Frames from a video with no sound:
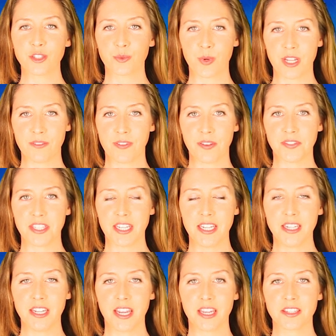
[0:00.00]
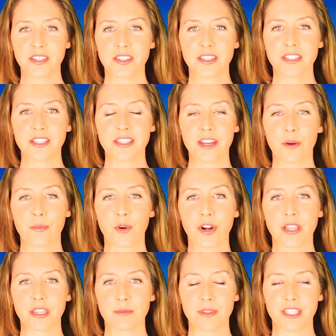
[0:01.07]
2015, and this is Airborne
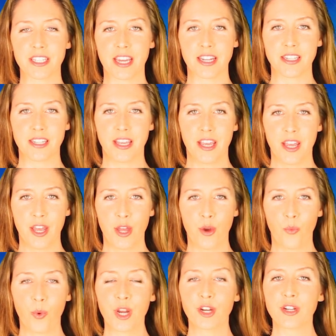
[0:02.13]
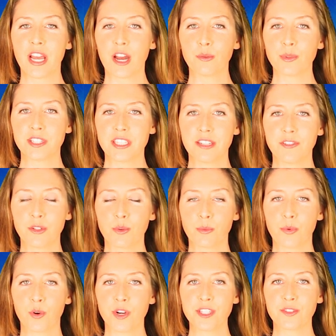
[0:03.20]
Unlimited. We are now receiving
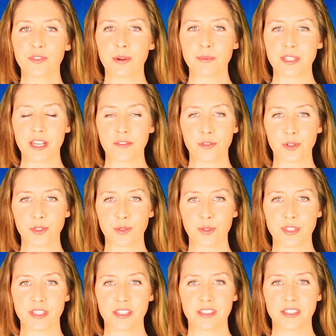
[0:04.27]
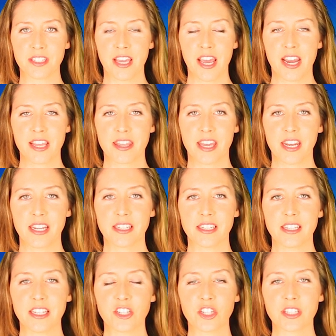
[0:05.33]
reports from several sources that
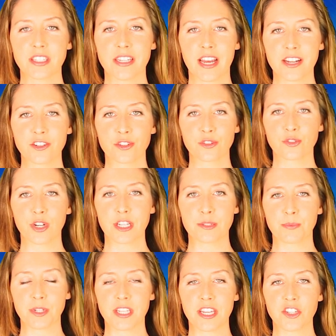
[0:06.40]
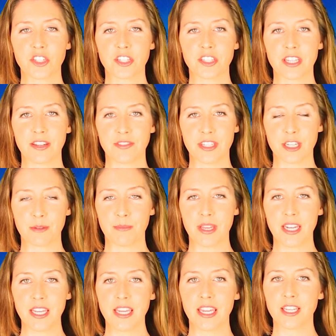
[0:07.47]
Indonesia's National Transportation Safety
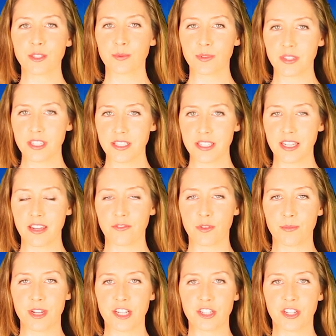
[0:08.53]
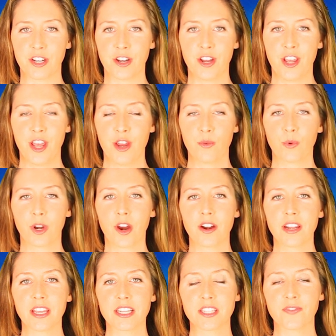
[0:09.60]
Committee is releasing information
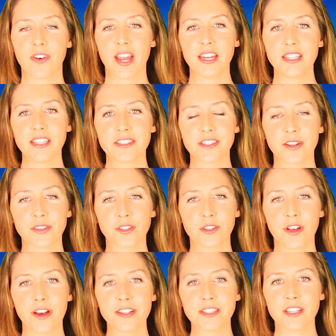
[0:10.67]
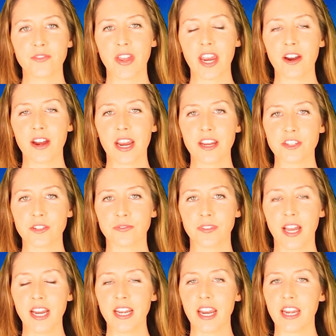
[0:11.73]
regarding its findings on the loss of AirAsia
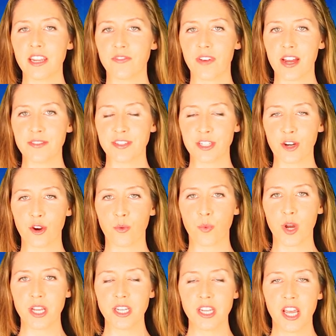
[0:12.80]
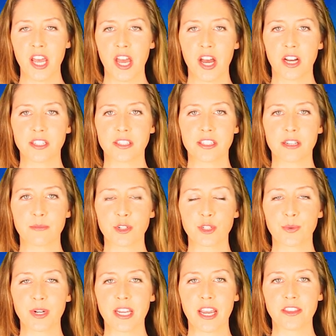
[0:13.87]
Flight 8501 on December
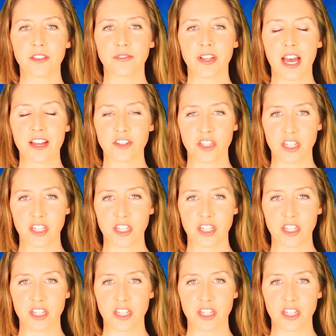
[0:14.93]
28th of last